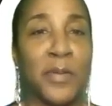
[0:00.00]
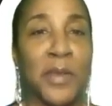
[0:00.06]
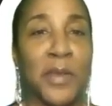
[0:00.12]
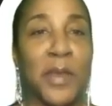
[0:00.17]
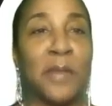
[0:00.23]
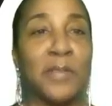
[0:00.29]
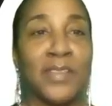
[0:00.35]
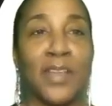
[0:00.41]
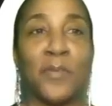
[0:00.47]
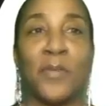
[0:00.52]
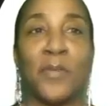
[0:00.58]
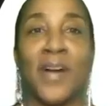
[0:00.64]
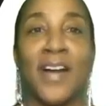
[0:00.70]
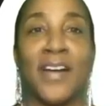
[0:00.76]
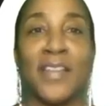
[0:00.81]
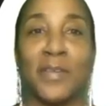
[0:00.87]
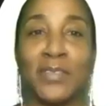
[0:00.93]
And I was like,
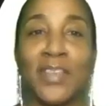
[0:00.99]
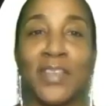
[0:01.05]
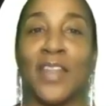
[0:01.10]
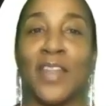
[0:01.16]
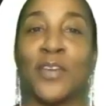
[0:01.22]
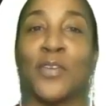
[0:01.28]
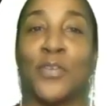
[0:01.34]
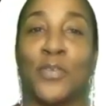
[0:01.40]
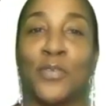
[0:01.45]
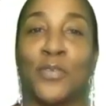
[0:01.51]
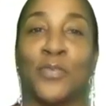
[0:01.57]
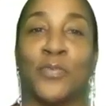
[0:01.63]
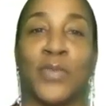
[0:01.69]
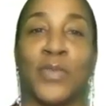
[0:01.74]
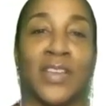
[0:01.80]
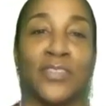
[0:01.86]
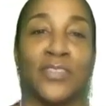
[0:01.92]
wow, that was kind of cool,
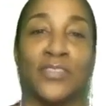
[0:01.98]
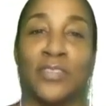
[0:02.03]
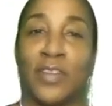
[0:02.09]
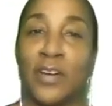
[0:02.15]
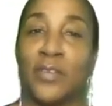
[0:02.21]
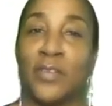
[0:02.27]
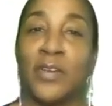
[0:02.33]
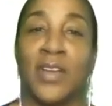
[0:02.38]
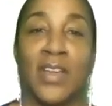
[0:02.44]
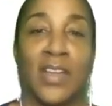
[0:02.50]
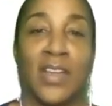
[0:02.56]
because, you know,